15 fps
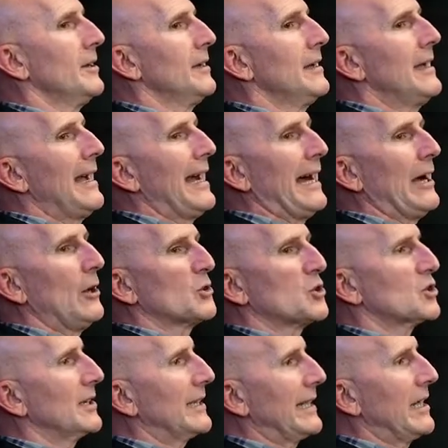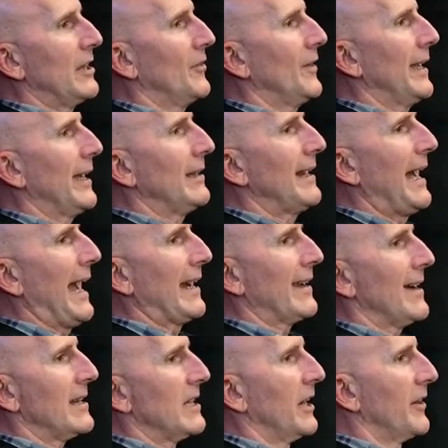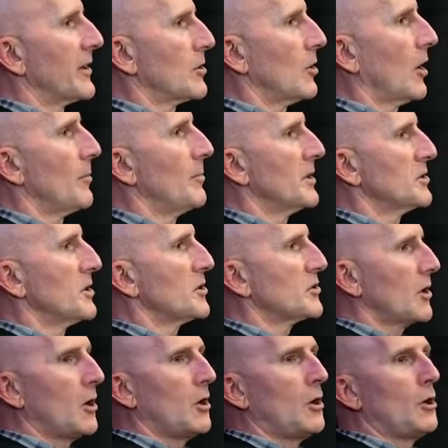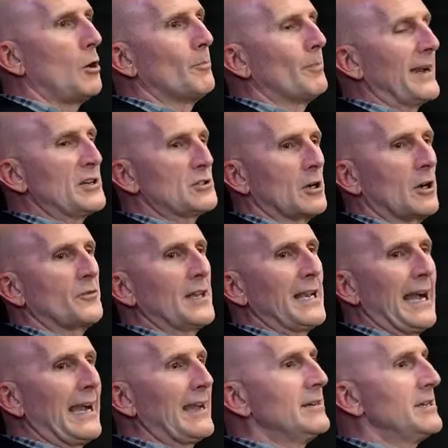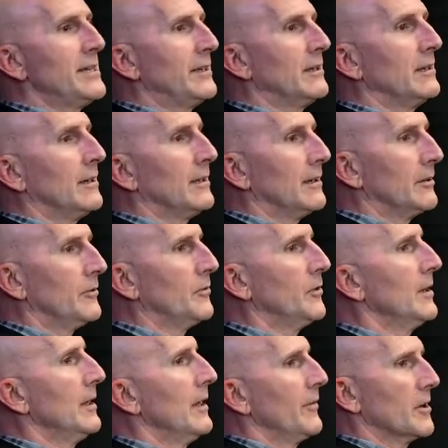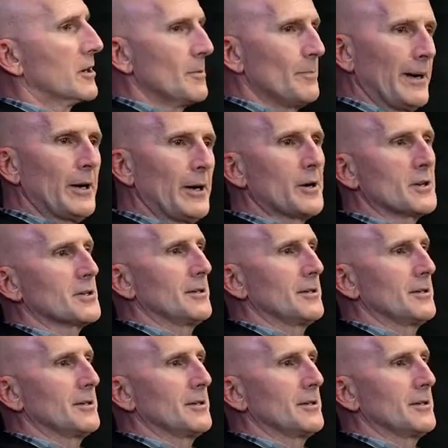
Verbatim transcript: I'll say that I got into the car business all based off the idea of the comparison